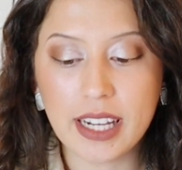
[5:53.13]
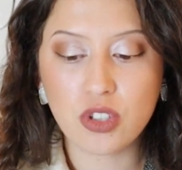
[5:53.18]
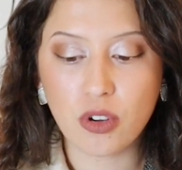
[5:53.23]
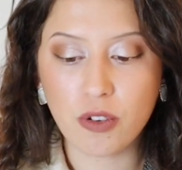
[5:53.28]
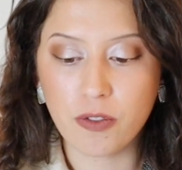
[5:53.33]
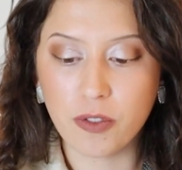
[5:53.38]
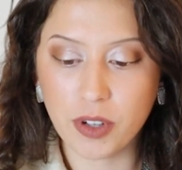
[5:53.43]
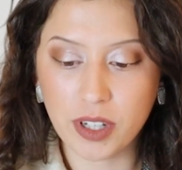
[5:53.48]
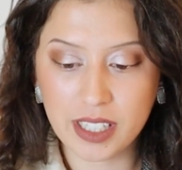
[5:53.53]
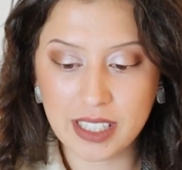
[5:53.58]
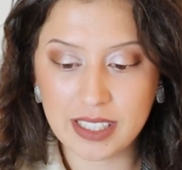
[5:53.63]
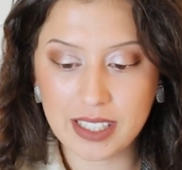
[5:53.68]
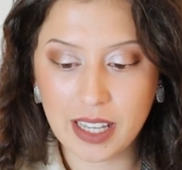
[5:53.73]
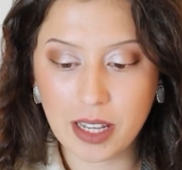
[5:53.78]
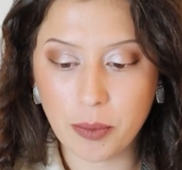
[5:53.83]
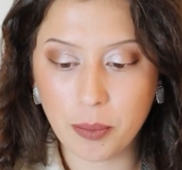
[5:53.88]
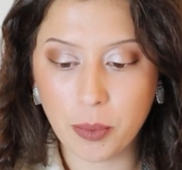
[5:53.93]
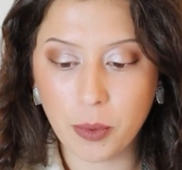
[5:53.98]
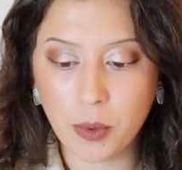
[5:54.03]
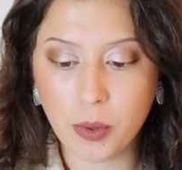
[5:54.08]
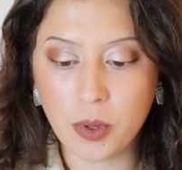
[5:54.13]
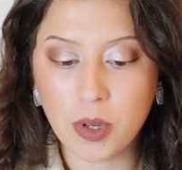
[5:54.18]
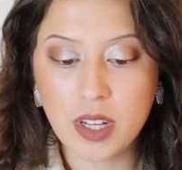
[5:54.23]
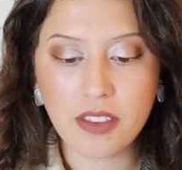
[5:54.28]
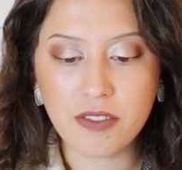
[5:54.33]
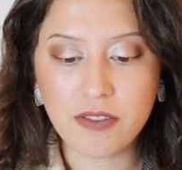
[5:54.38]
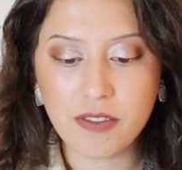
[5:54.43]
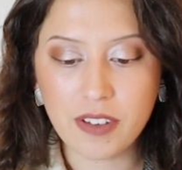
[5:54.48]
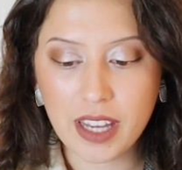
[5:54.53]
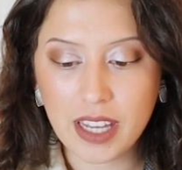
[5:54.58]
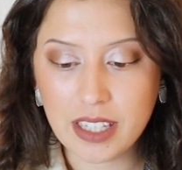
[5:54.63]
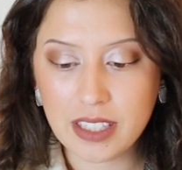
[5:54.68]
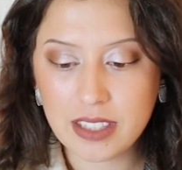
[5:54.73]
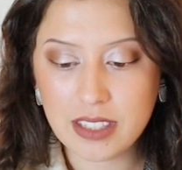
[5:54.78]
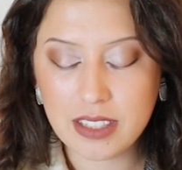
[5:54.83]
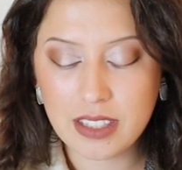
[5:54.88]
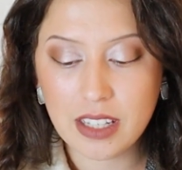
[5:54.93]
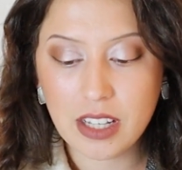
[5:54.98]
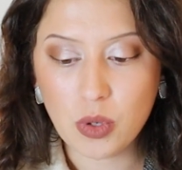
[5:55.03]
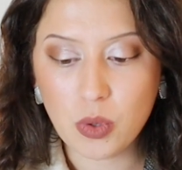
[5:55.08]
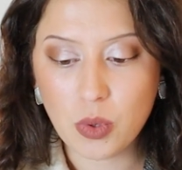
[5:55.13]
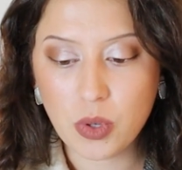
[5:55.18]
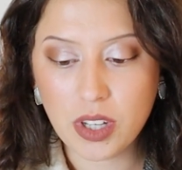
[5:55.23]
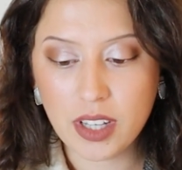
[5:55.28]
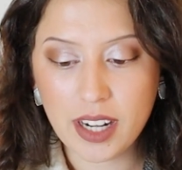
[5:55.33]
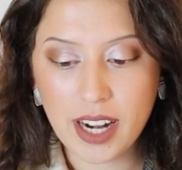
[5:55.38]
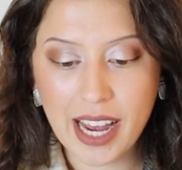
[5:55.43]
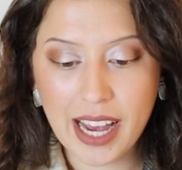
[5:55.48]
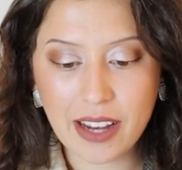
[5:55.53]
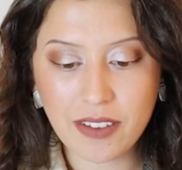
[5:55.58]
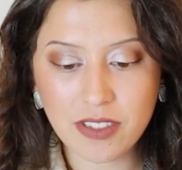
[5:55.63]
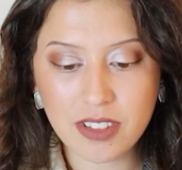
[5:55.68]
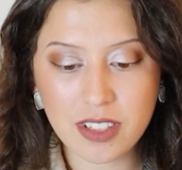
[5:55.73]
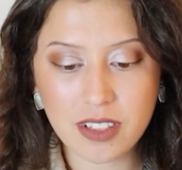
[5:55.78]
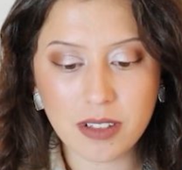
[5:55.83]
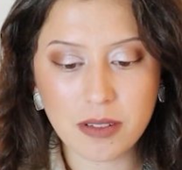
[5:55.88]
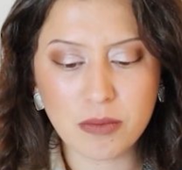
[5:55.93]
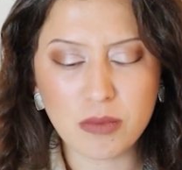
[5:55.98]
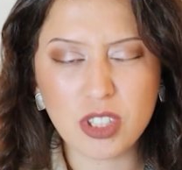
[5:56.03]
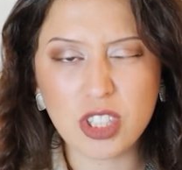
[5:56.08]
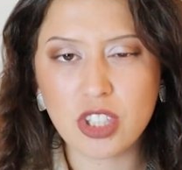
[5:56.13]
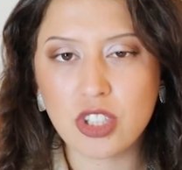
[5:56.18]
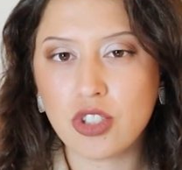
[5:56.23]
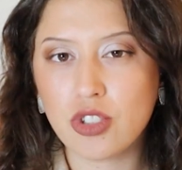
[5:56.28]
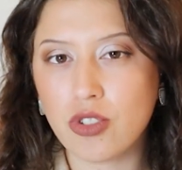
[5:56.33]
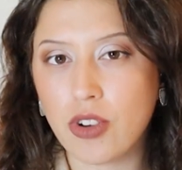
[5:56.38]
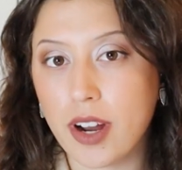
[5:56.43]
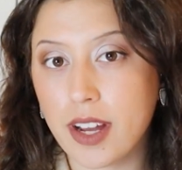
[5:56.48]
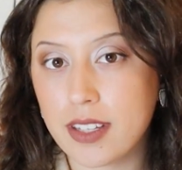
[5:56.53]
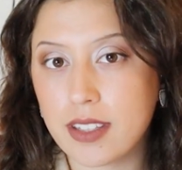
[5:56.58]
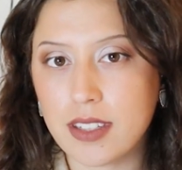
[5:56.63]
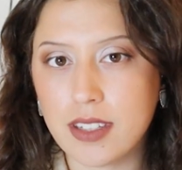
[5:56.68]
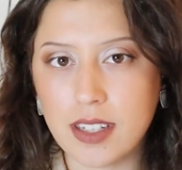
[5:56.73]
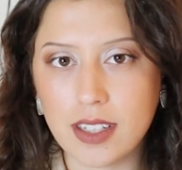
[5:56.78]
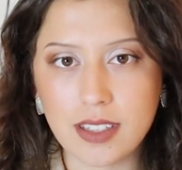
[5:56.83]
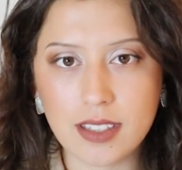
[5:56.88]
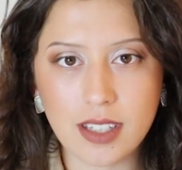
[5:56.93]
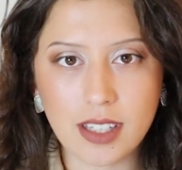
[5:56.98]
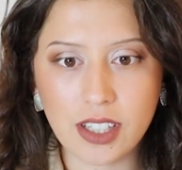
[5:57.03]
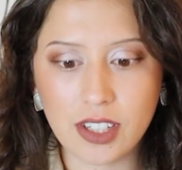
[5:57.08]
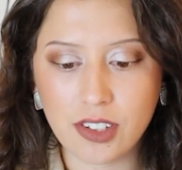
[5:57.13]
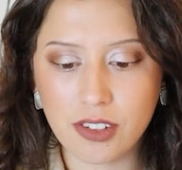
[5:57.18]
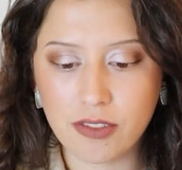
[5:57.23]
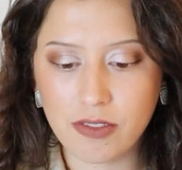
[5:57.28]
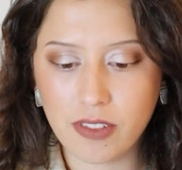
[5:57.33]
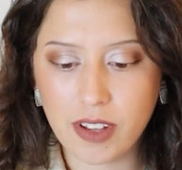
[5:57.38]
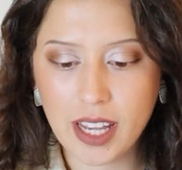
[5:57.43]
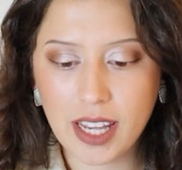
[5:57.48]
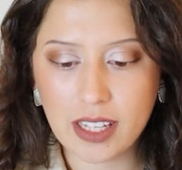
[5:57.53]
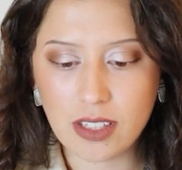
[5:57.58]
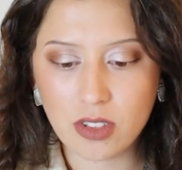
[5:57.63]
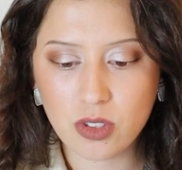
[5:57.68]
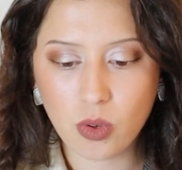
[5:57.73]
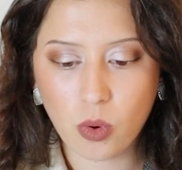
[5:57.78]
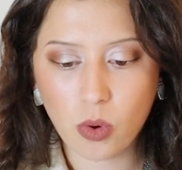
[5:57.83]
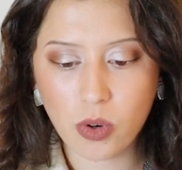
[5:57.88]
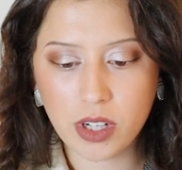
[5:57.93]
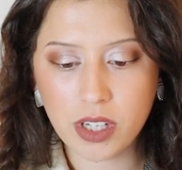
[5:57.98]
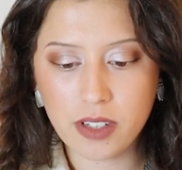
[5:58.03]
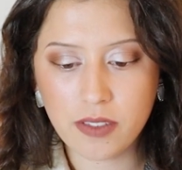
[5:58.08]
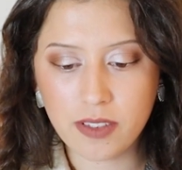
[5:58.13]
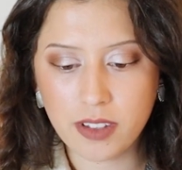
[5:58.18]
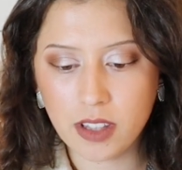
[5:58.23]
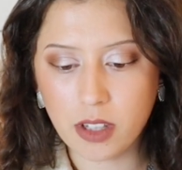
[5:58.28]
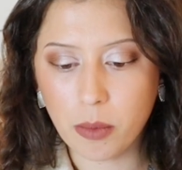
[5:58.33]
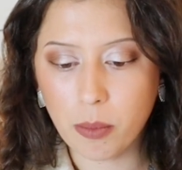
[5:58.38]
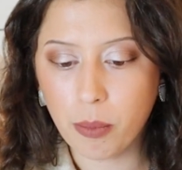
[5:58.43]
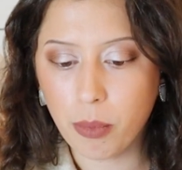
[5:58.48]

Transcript: So for example, the vase, you can have some distress in your vase, or even the